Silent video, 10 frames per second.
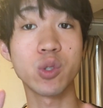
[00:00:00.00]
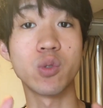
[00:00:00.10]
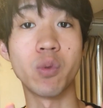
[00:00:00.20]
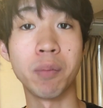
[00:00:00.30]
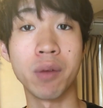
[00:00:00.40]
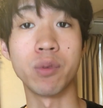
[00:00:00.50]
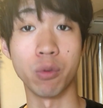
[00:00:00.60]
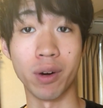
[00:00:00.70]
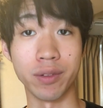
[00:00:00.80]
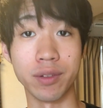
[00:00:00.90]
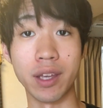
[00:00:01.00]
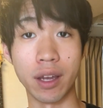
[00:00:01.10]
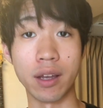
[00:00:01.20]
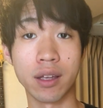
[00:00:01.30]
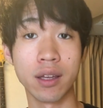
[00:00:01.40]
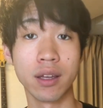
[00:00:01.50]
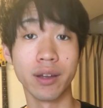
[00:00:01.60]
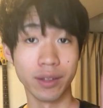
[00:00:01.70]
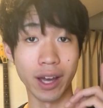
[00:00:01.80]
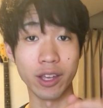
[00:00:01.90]
you to remember one thing,
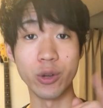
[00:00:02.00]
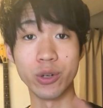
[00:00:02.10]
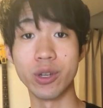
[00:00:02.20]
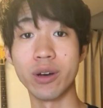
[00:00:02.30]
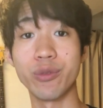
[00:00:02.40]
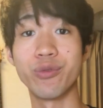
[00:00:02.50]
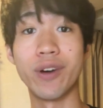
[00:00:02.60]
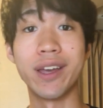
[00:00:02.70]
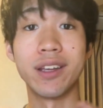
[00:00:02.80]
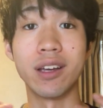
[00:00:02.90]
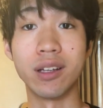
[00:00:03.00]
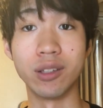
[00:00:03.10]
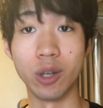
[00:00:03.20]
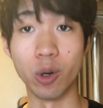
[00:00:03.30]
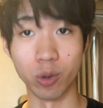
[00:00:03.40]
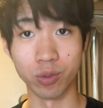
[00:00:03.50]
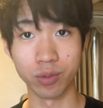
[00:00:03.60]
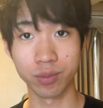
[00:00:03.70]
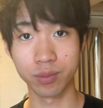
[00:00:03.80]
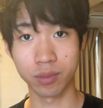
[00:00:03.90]
that you're not fighting alone.
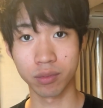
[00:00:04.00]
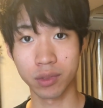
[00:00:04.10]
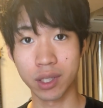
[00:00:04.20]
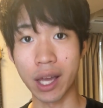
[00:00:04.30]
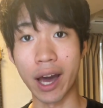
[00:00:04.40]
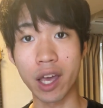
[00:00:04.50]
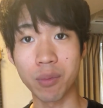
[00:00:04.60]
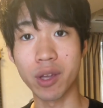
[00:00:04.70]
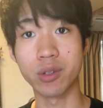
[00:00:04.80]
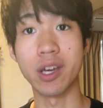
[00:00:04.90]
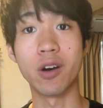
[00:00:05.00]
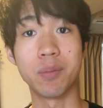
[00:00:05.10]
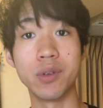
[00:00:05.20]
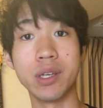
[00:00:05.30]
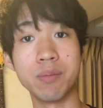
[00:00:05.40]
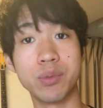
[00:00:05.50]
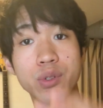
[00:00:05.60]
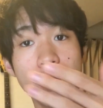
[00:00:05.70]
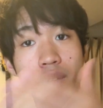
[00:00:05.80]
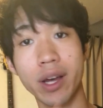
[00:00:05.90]
I am here to help you
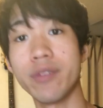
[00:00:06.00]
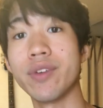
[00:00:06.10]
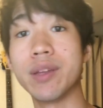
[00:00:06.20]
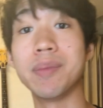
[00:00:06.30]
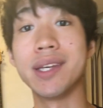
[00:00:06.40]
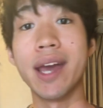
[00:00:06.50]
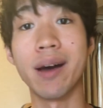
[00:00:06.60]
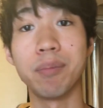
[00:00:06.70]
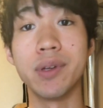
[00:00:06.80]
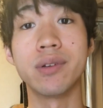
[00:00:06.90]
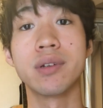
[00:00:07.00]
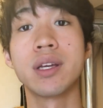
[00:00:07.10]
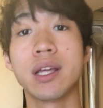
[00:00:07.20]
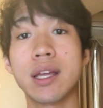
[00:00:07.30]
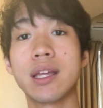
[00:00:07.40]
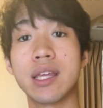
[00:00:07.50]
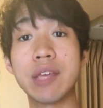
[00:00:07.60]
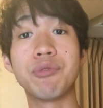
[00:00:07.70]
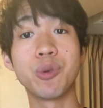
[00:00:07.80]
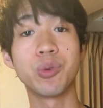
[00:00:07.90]
improve your life and be happier.
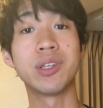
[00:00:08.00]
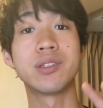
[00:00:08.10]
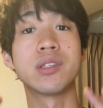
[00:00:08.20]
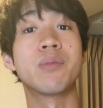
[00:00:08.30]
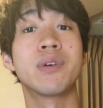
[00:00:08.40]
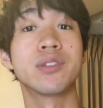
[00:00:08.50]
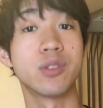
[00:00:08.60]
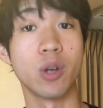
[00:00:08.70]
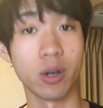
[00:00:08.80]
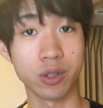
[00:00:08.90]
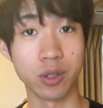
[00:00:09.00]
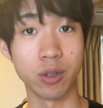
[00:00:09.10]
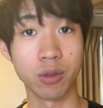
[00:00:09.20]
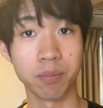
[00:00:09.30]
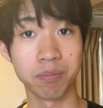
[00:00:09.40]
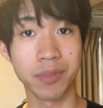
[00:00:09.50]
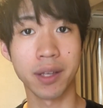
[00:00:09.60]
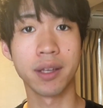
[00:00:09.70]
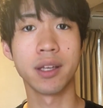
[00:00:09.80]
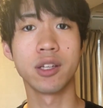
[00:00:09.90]
If you need someone to talk to,
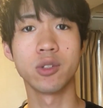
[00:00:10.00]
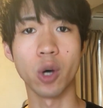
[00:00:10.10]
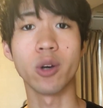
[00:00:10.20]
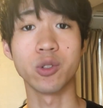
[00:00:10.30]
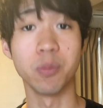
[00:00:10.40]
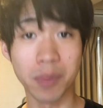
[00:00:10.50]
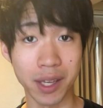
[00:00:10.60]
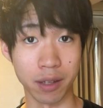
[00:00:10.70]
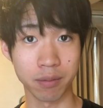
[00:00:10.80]
talk to me.